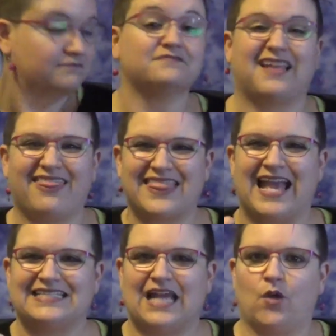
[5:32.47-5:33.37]
of
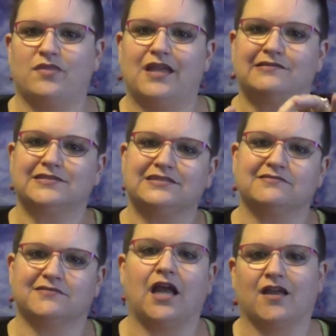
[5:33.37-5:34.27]
hearing, and they
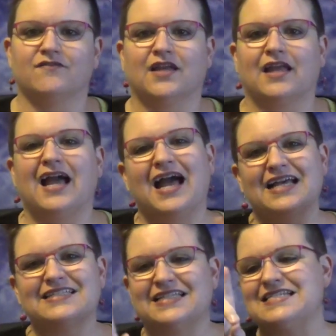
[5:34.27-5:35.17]
don't look at the person
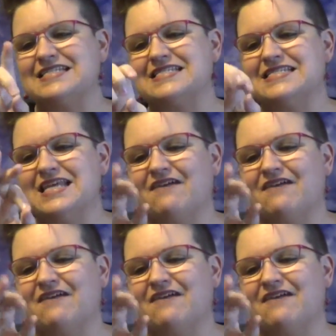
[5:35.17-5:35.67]
as a whole.